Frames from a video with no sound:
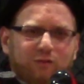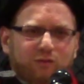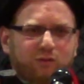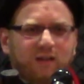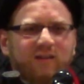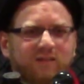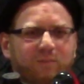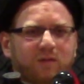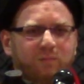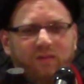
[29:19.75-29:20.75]
So it's really
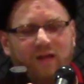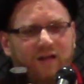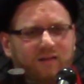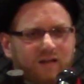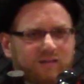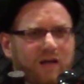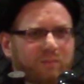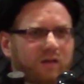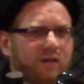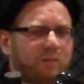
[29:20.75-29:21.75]
something pathetic that is
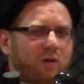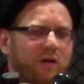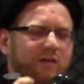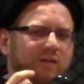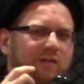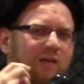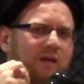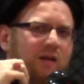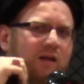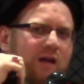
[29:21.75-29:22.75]
happening in our modern
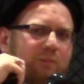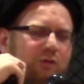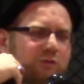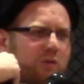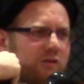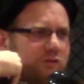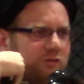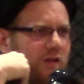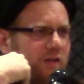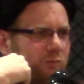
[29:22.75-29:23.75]
and postmodern
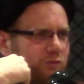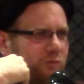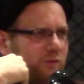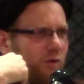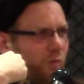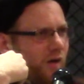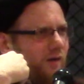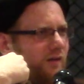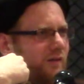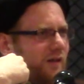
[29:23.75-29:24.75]
society, and we should be
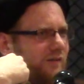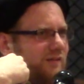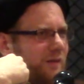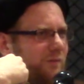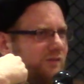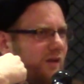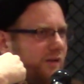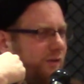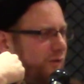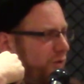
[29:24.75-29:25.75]
aware that Islam does
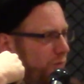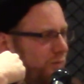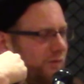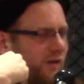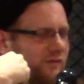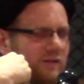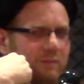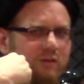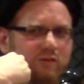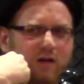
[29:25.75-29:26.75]
not condone and
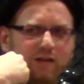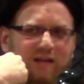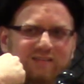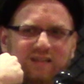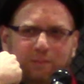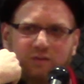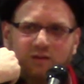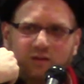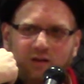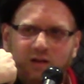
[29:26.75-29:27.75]
Islam does not accept
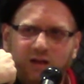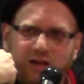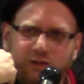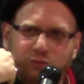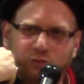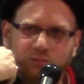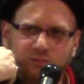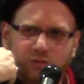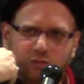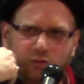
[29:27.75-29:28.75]
any
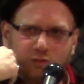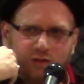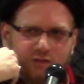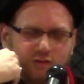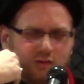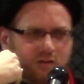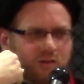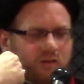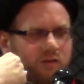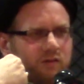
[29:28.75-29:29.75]
room for racial
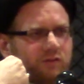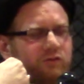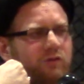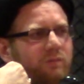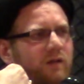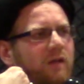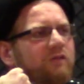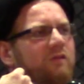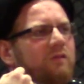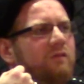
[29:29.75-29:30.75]

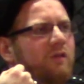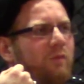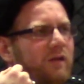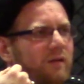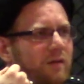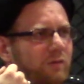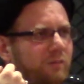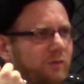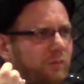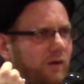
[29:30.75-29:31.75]
discrimination. Salawat ala
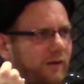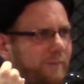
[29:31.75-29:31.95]
Muhammad wa alayhi.